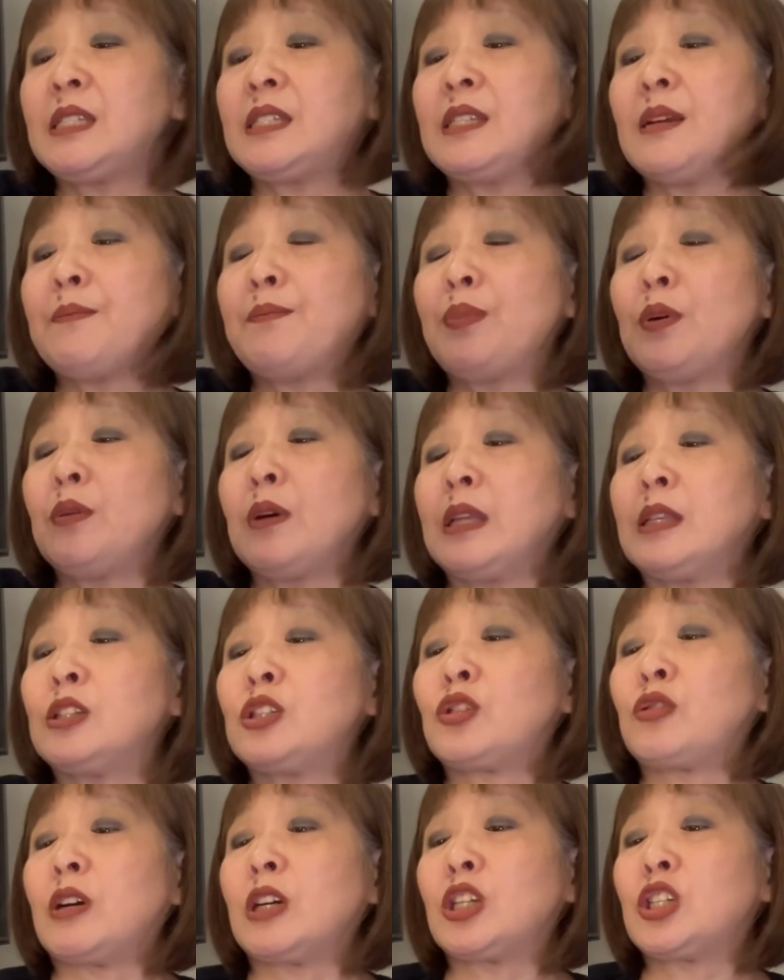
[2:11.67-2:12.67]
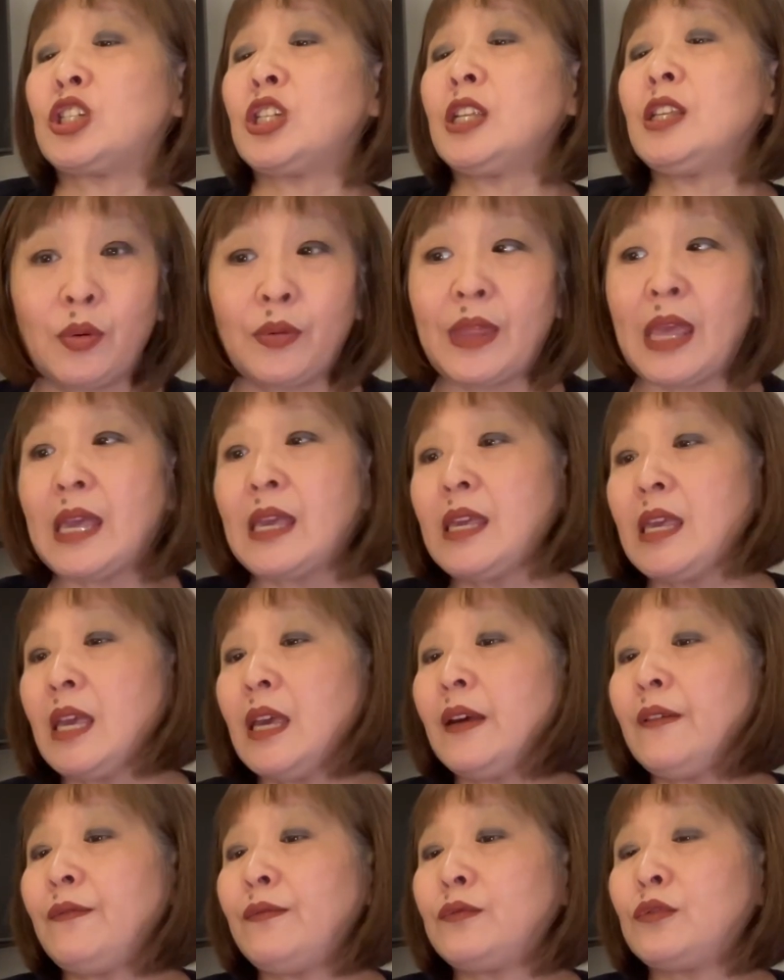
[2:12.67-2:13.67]
simple instructions. They
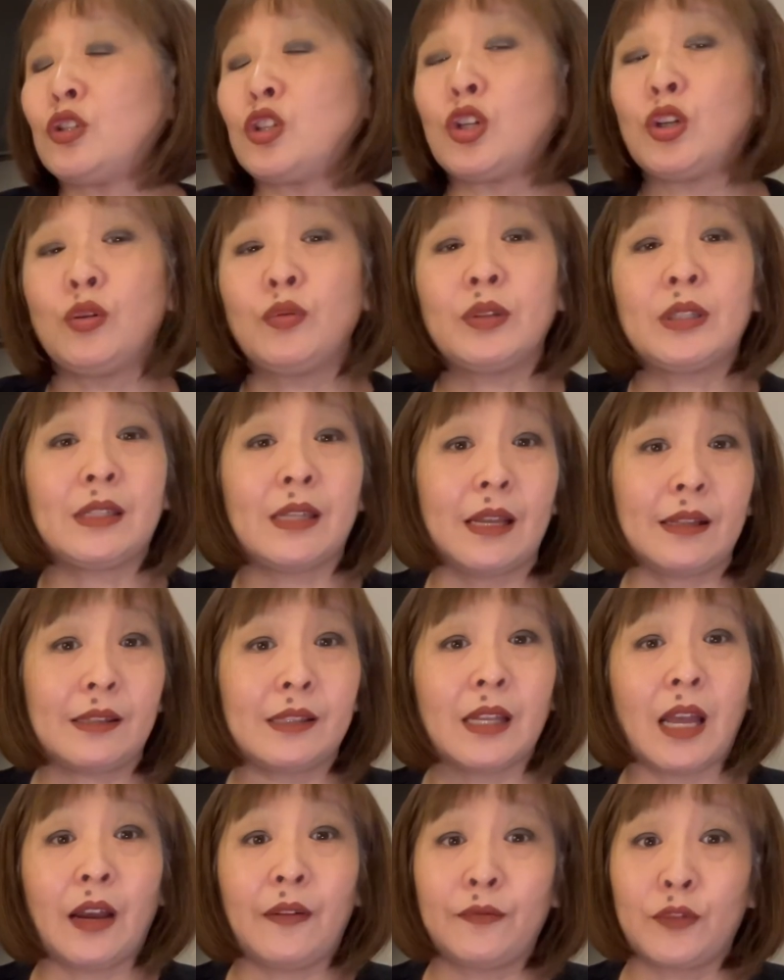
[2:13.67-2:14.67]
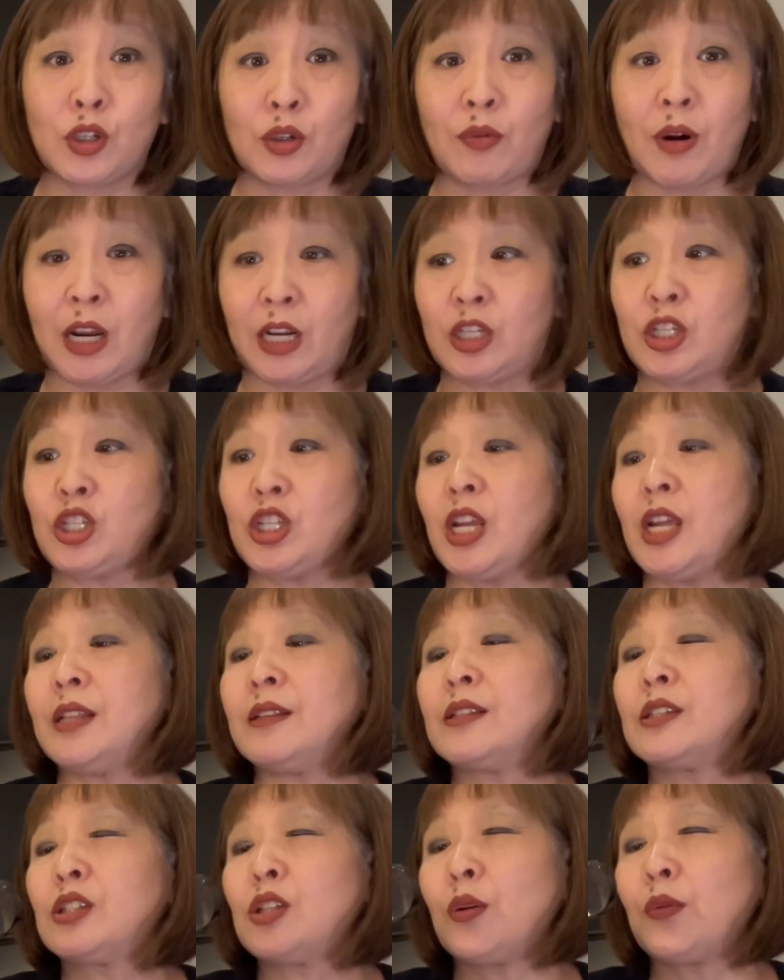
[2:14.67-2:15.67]
give 2 sets of
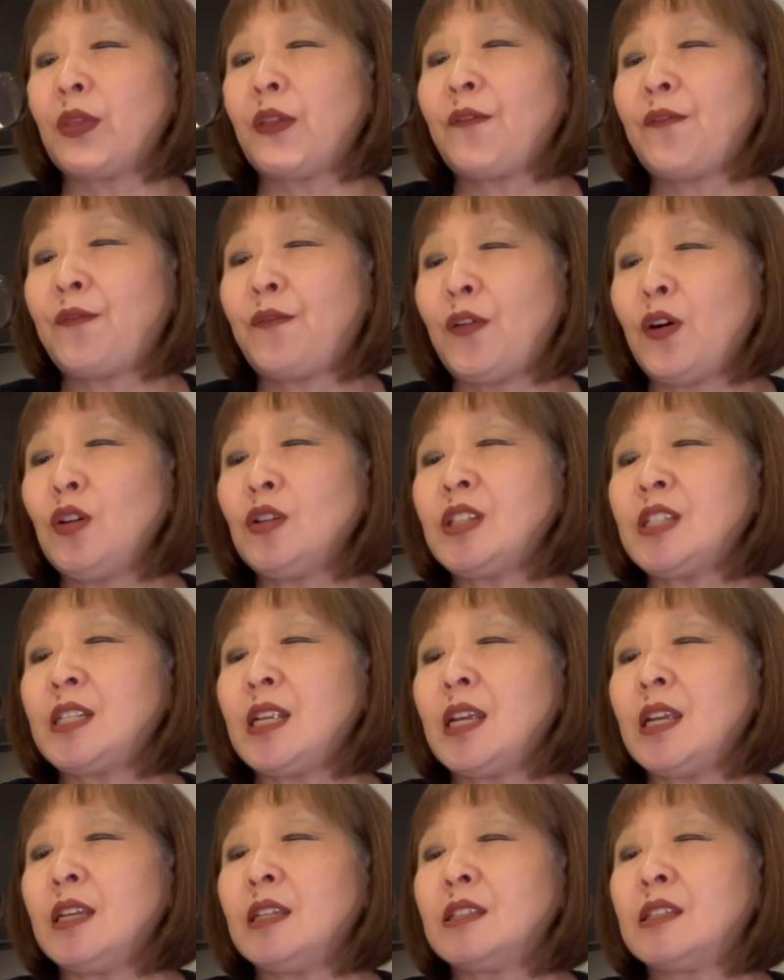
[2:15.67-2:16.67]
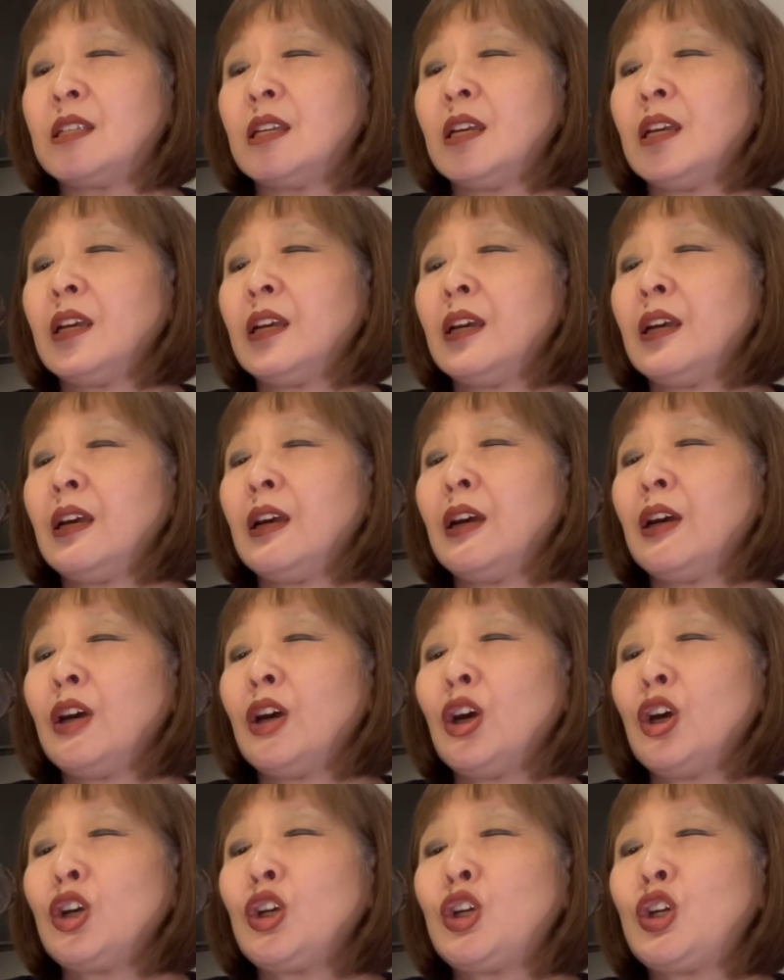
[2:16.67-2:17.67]
directions. So the first is
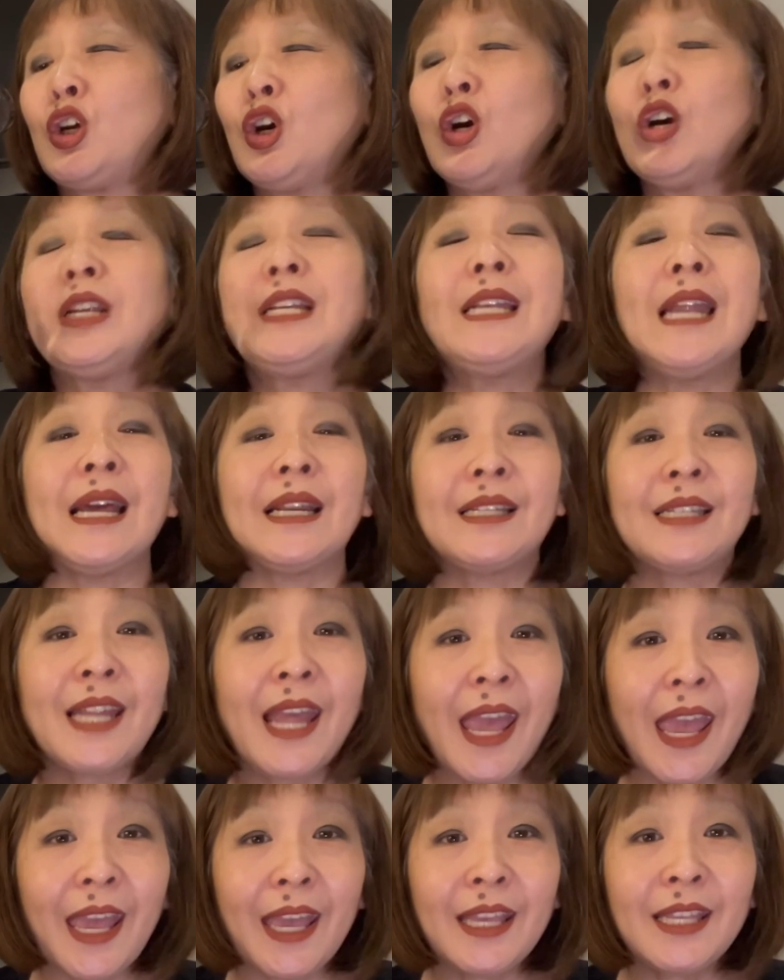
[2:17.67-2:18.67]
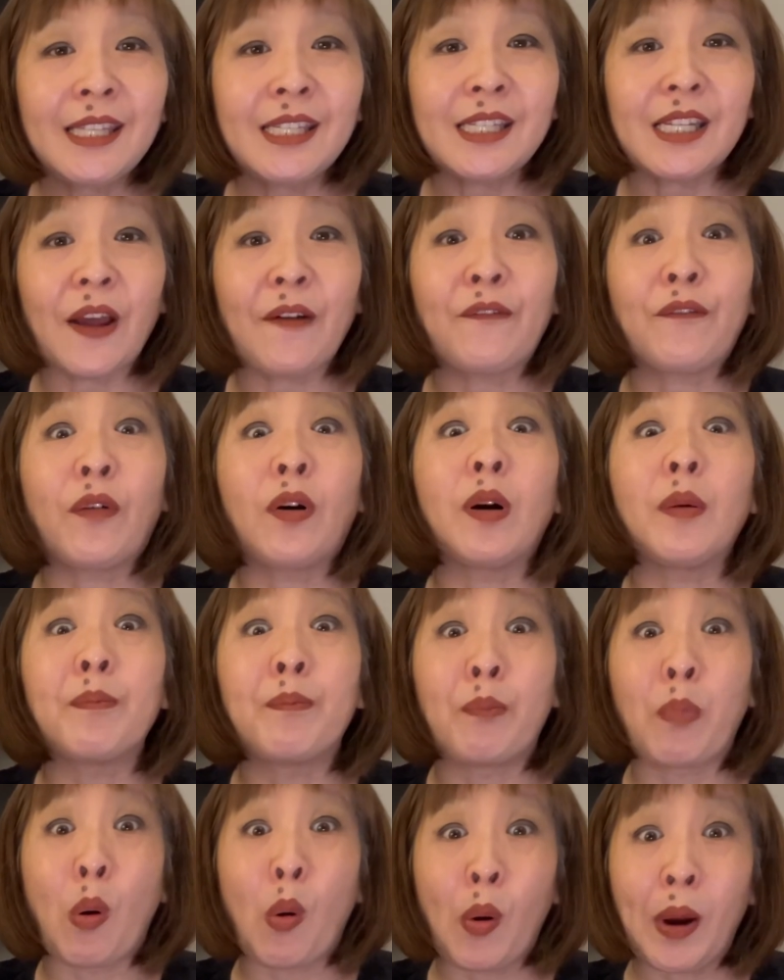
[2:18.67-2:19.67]
good taste for
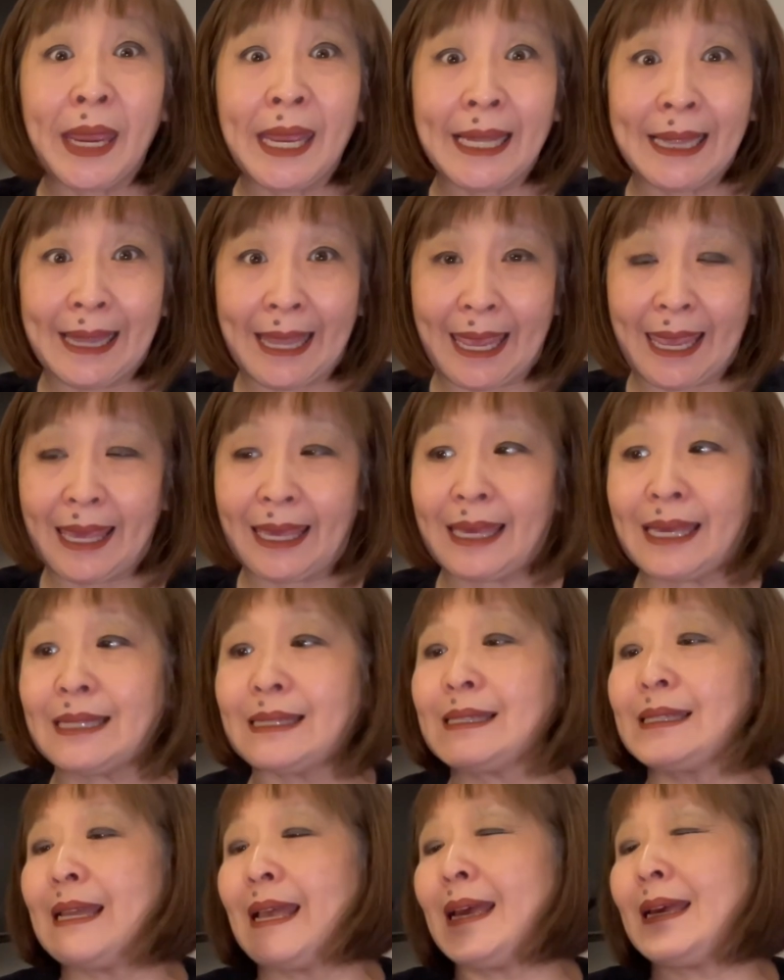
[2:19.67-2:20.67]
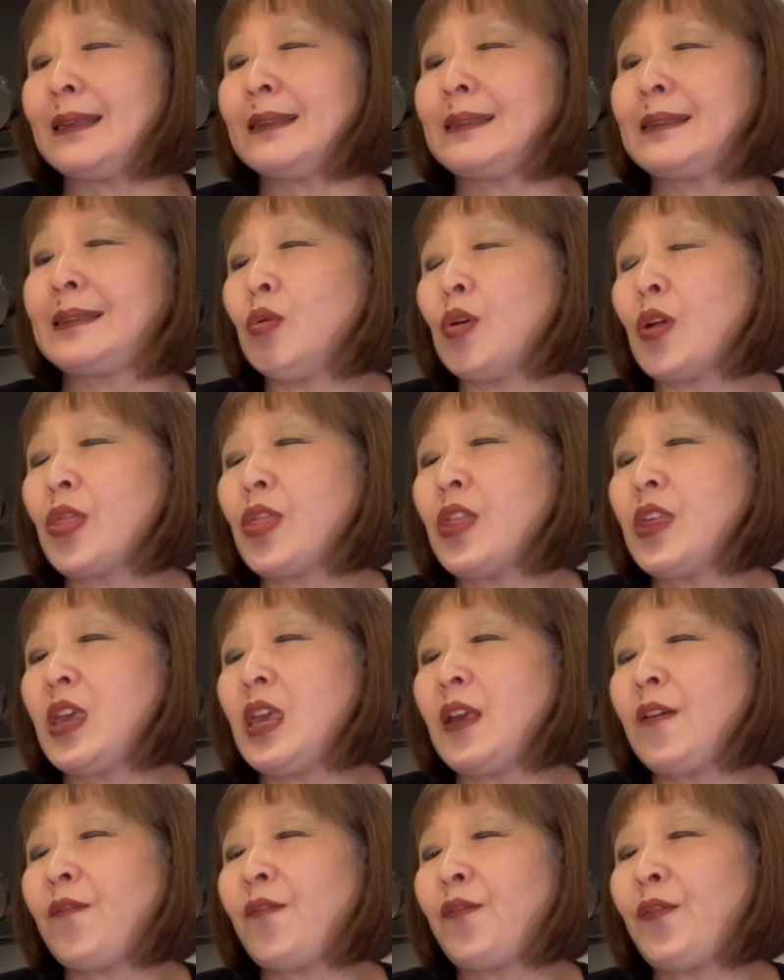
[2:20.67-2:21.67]
boiling, it says.
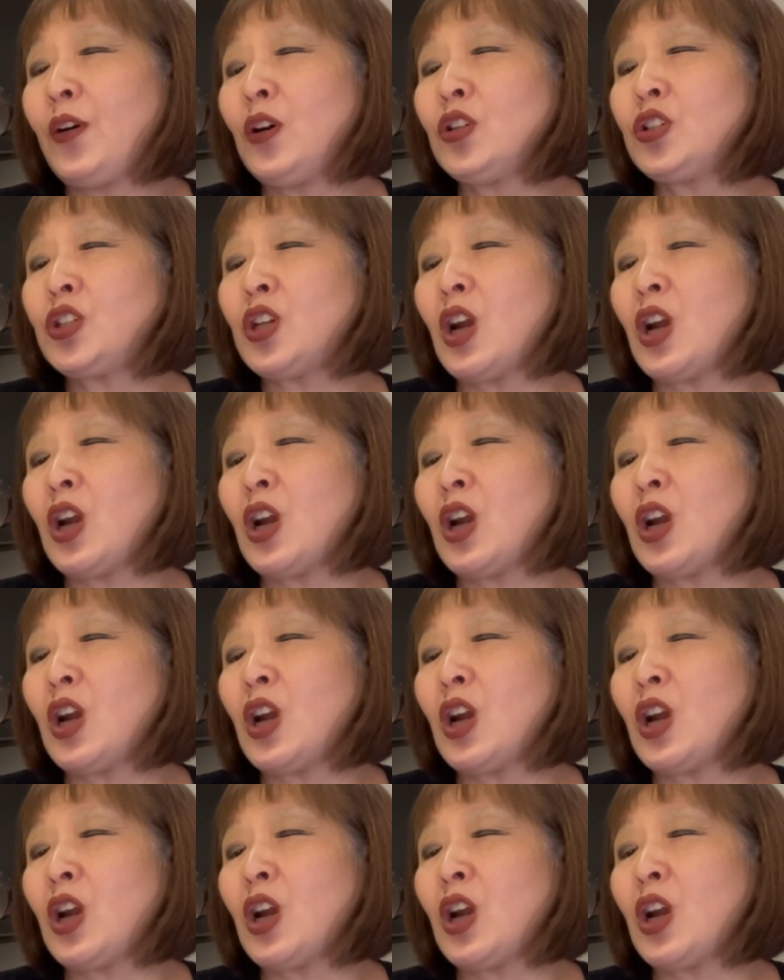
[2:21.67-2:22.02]
The first